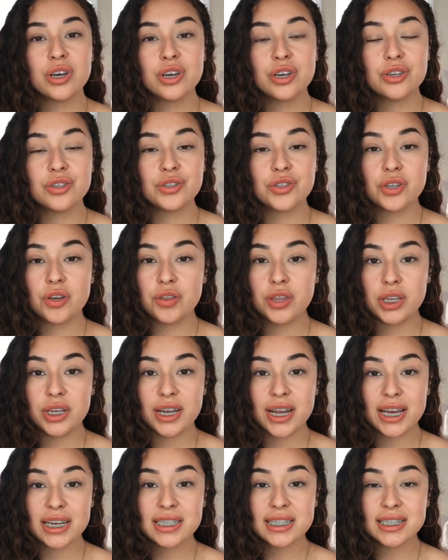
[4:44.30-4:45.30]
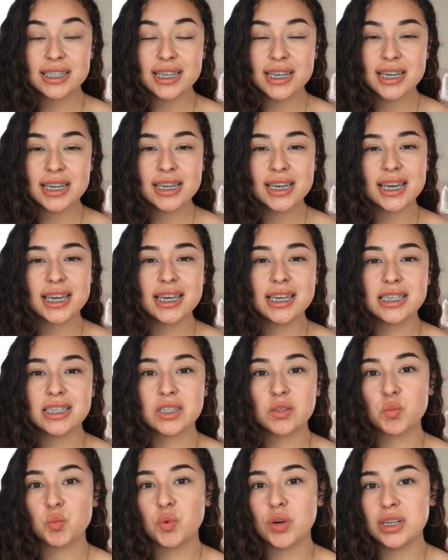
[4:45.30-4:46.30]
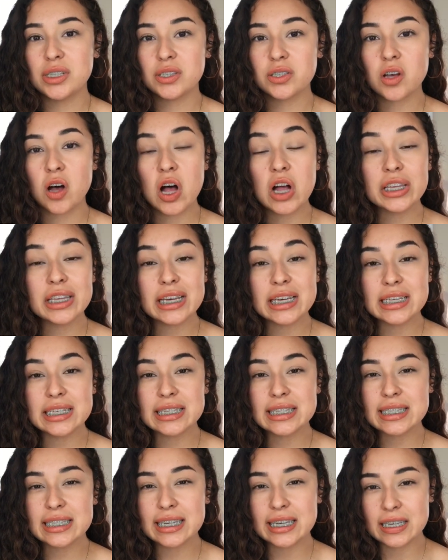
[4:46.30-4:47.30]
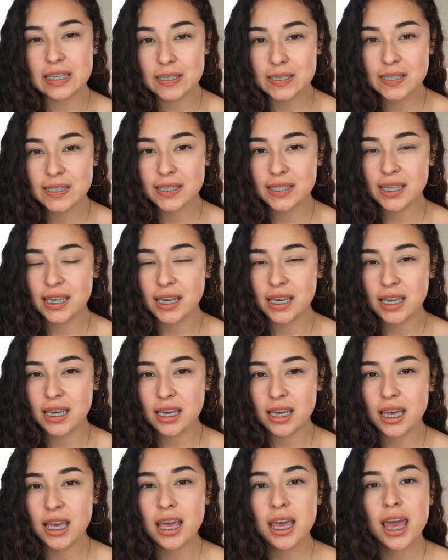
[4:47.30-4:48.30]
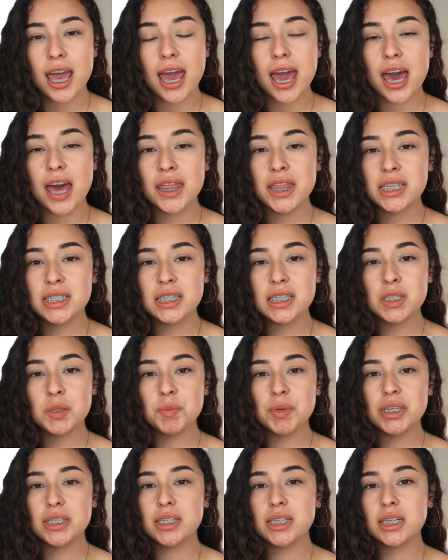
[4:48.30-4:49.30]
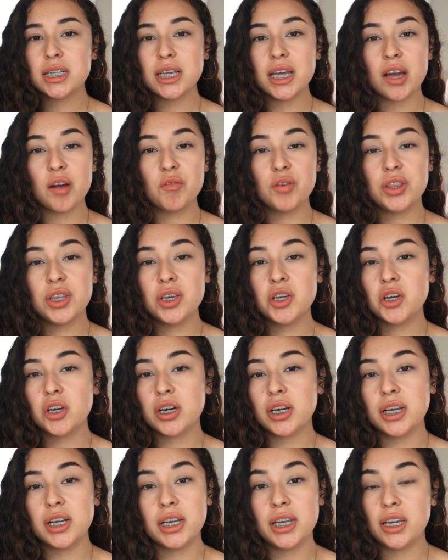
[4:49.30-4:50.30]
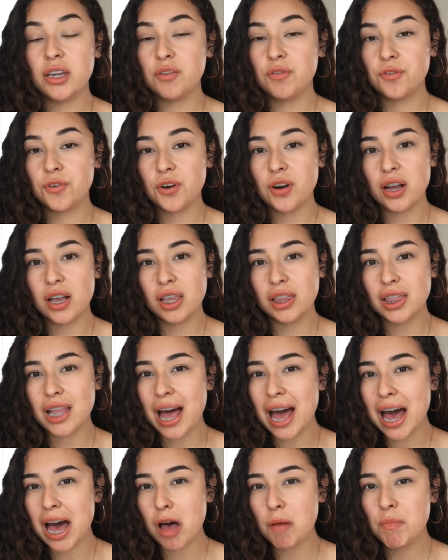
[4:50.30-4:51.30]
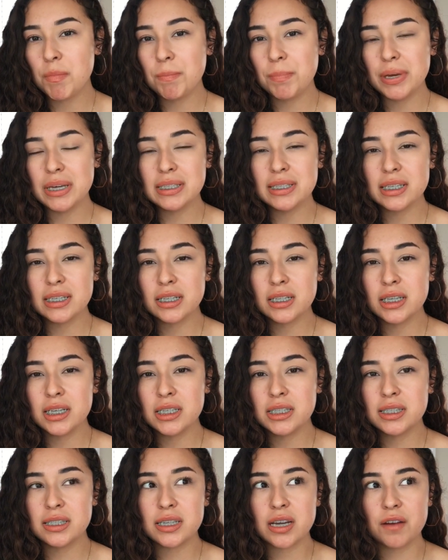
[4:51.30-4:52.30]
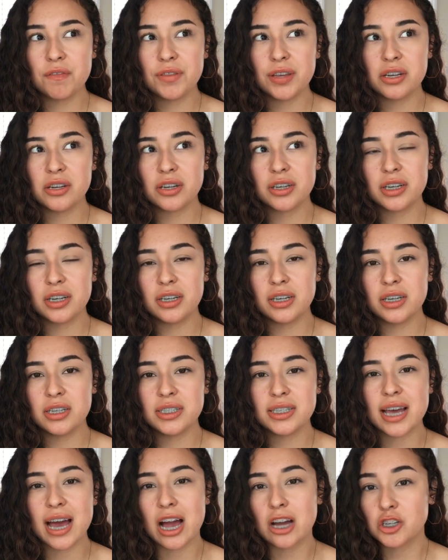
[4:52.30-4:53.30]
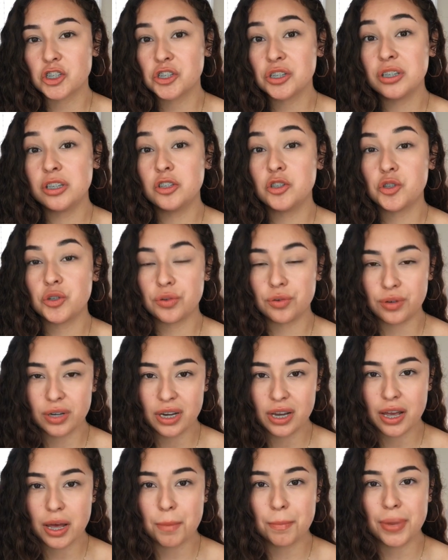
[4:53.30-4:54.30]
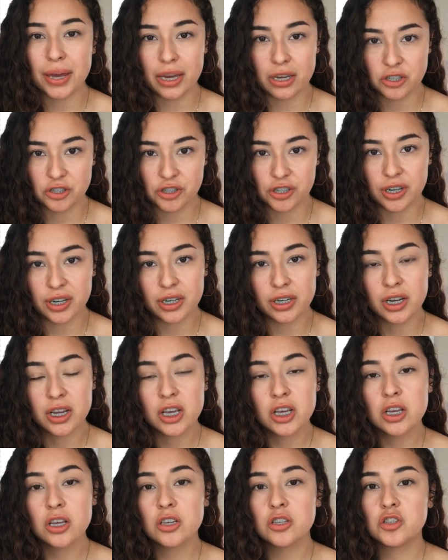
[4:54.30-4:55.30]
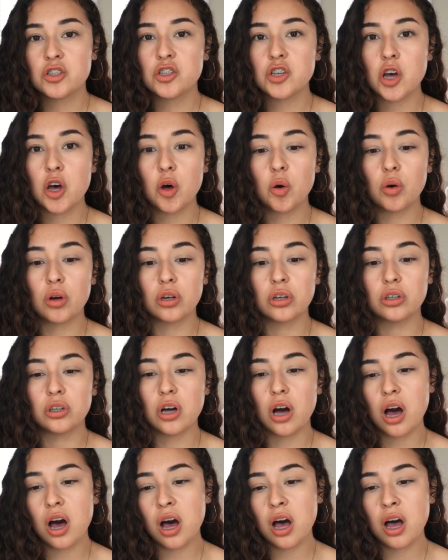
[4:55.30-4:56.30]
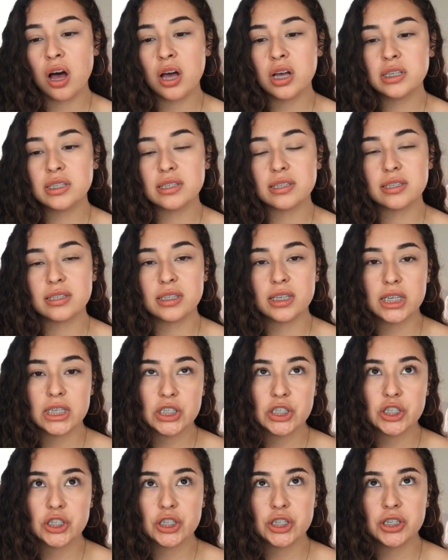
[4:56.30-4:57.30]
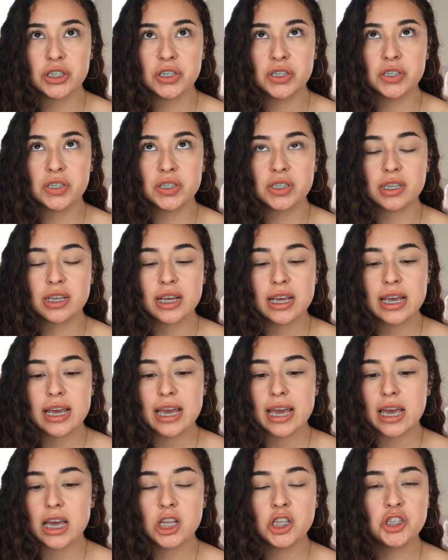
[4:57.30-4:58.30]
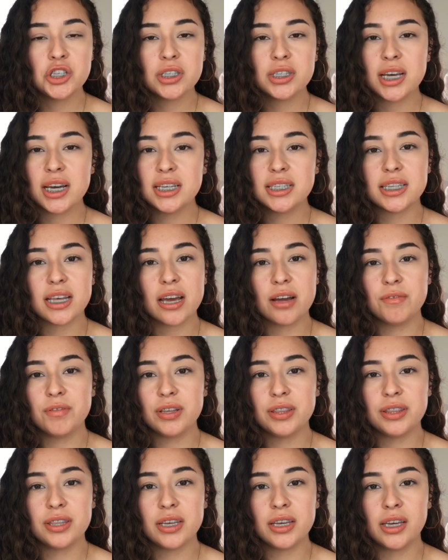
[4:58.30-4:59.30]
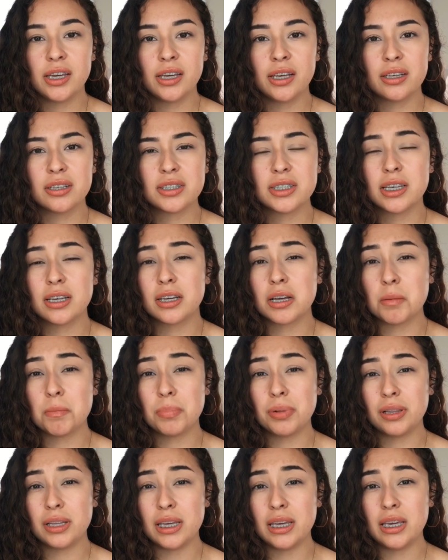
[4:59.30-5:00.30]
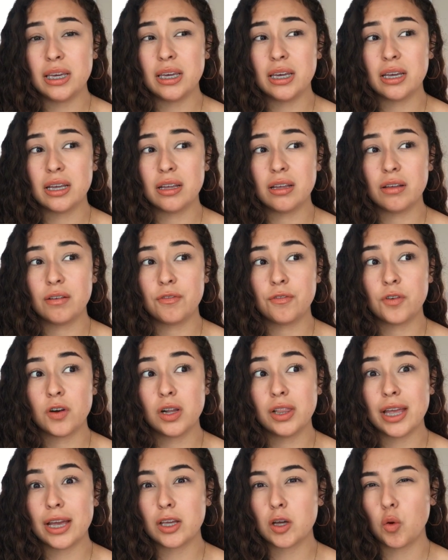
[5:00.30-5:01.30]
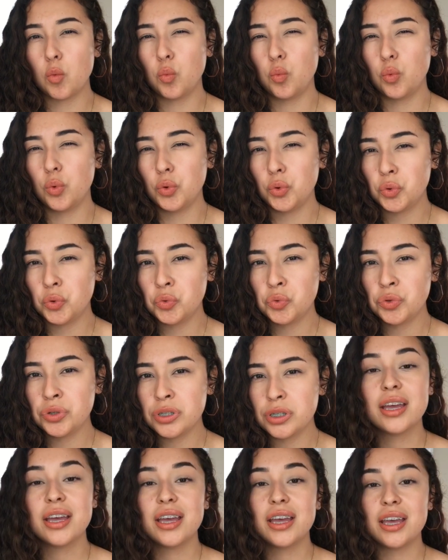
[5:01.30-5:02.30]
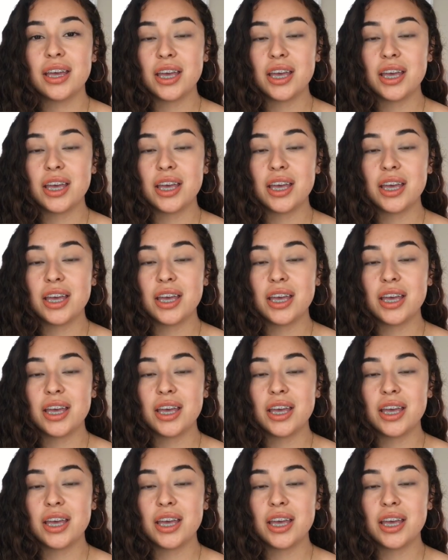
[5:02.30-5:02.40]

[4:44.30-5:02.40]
So the next thing is what's called a skills kit. And this is basically everything you're gonna need for a lab. Basically stuff that you're gonna need to actually treat a patient. So gauze, scissors, It just has everything to complete for like a wound.